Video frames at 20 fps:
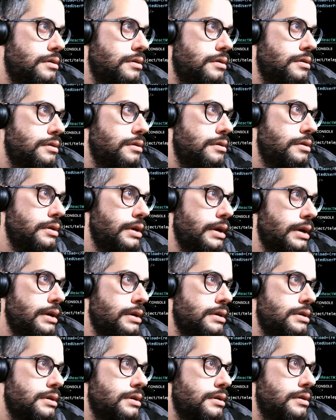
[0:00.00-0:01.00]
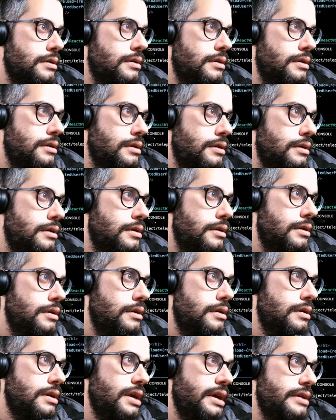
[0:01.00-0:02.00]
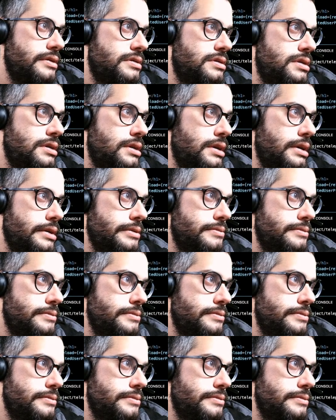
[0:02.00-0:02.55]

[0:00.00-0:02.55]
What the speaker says: Yeah, you see that?